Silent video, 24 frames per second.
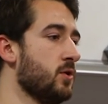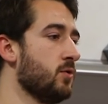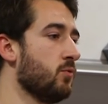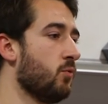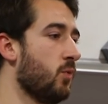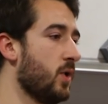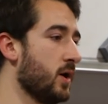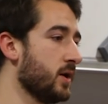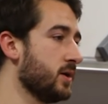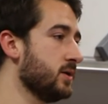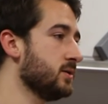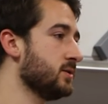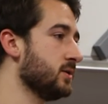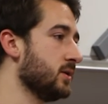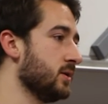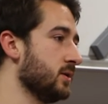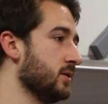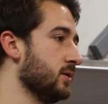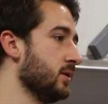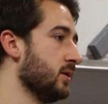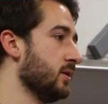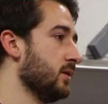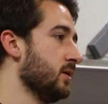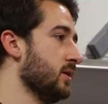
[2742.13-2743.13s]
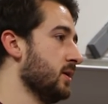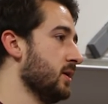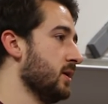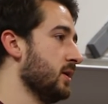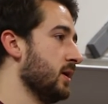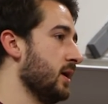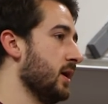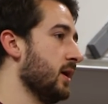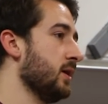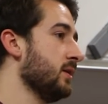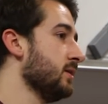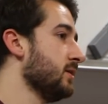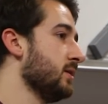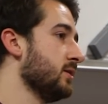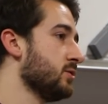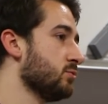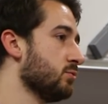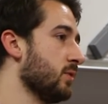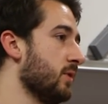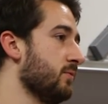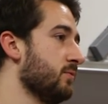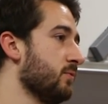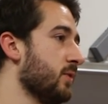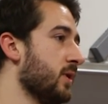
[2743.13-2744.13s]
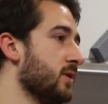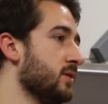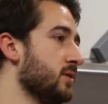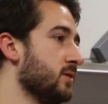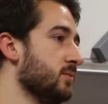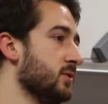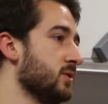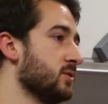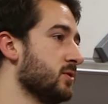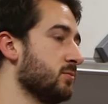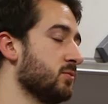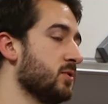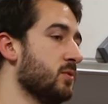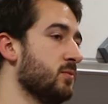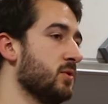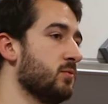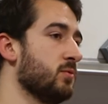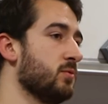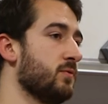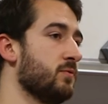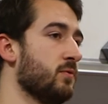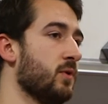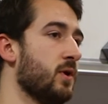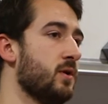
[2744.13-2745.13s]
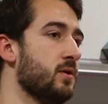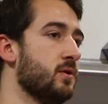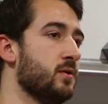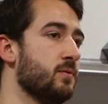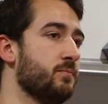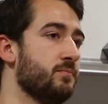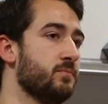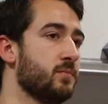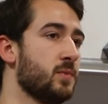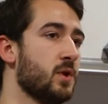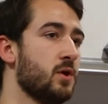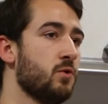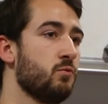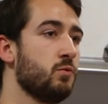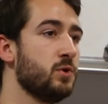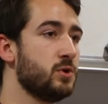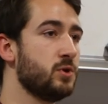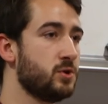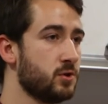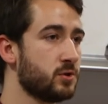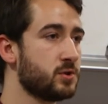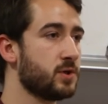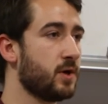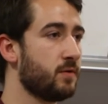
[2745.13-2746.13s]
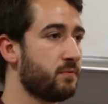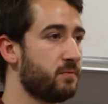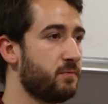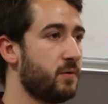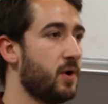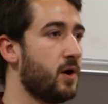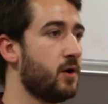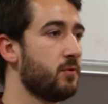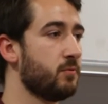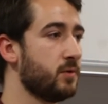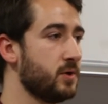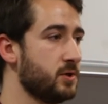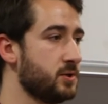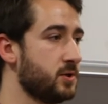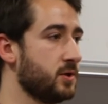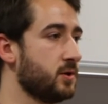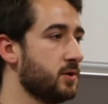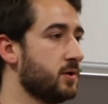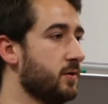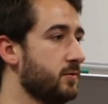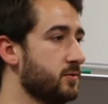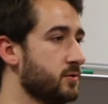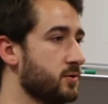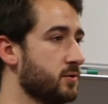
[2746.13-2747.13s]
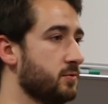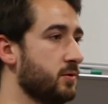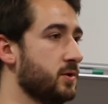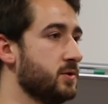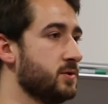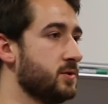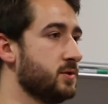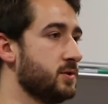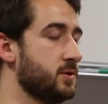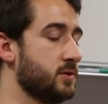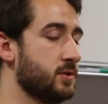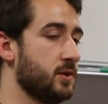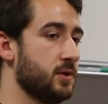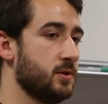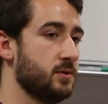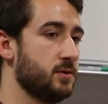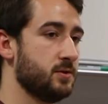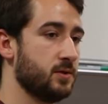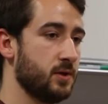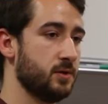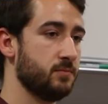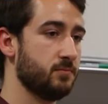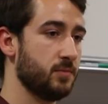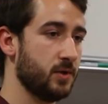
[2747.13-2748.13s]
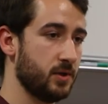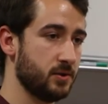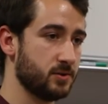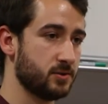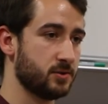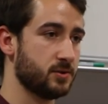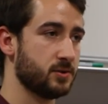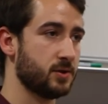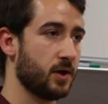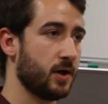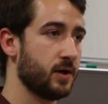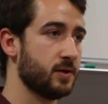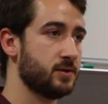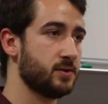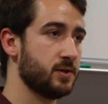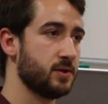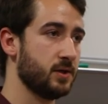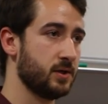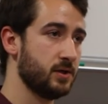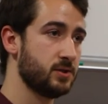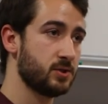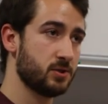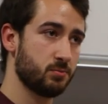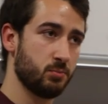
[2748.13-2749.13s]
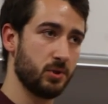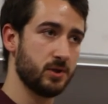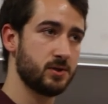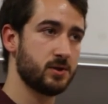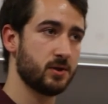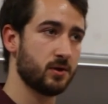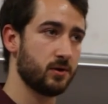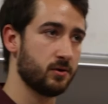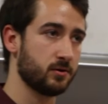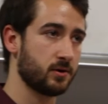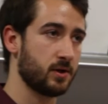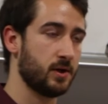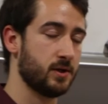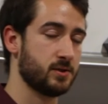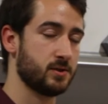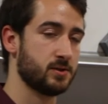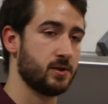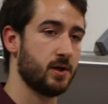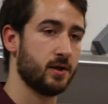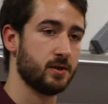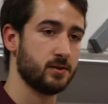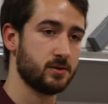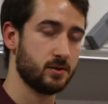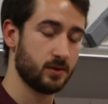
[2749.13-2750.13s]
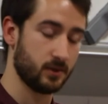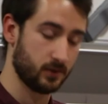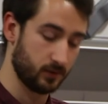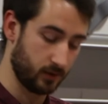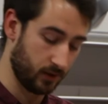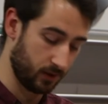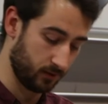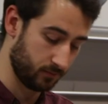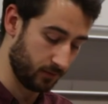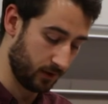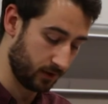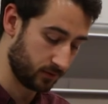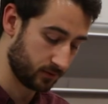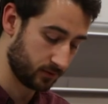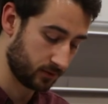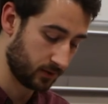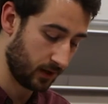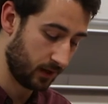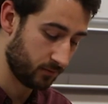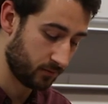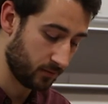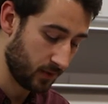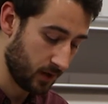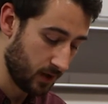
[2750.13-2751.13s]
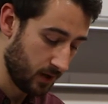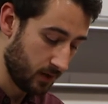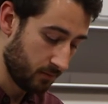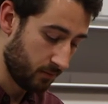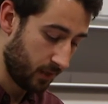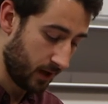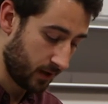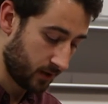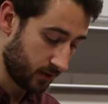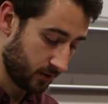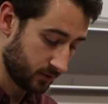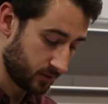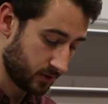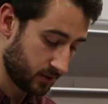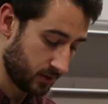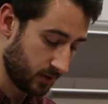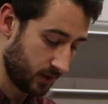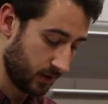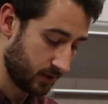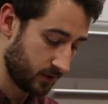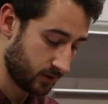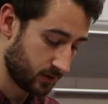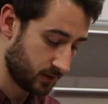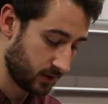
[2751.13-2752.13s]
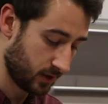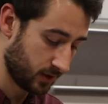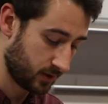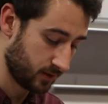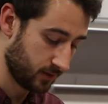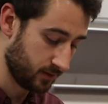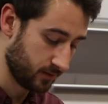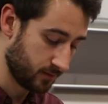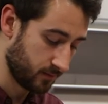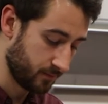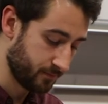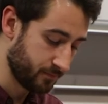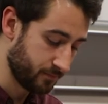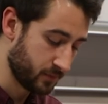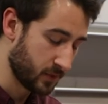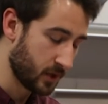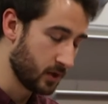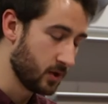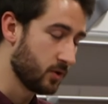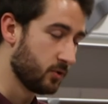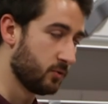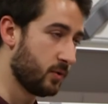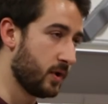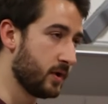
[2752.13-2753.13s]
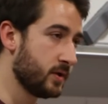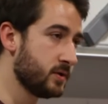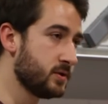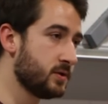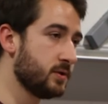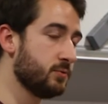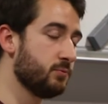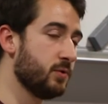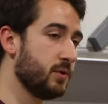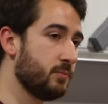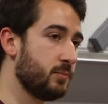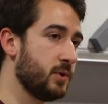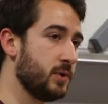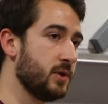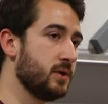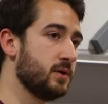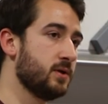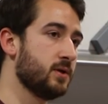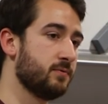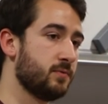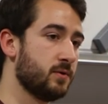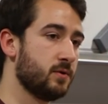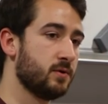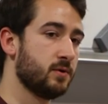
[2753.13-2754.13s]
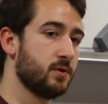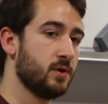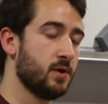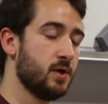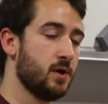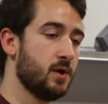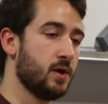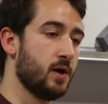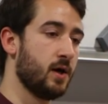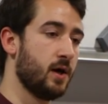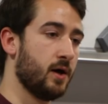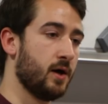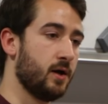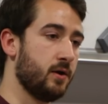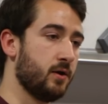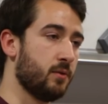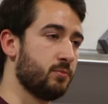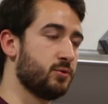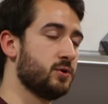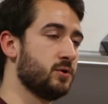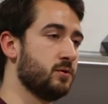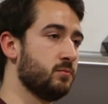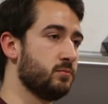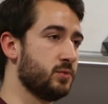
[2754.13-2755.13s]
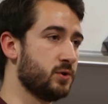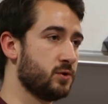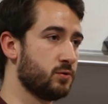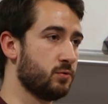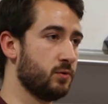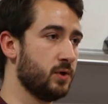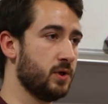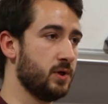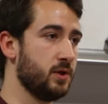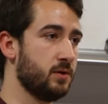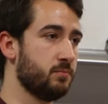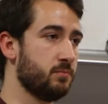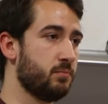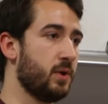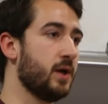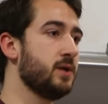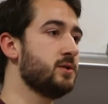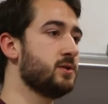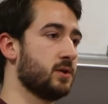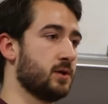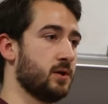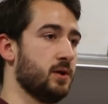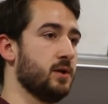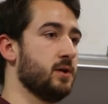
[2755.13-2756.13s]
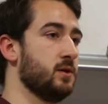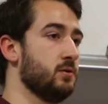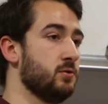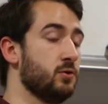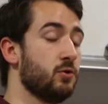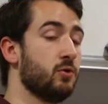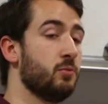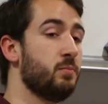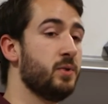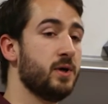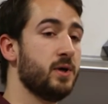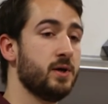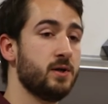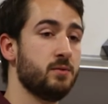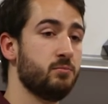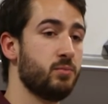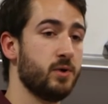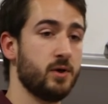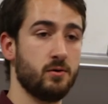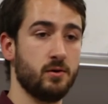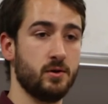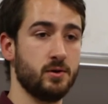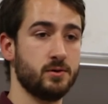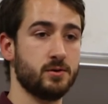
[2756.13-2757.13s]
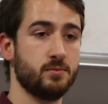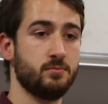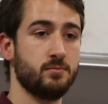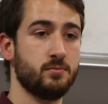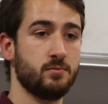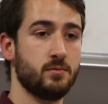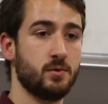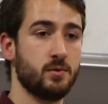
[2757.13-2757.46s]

Why is it that in this referendum, this upcoming referendum, which does have far reaching consequences in, in, in, society and is splitting along class lines, and I'll, I'll, I'll get back onto that in a second, why is it we're being given an option between basically European imperialism,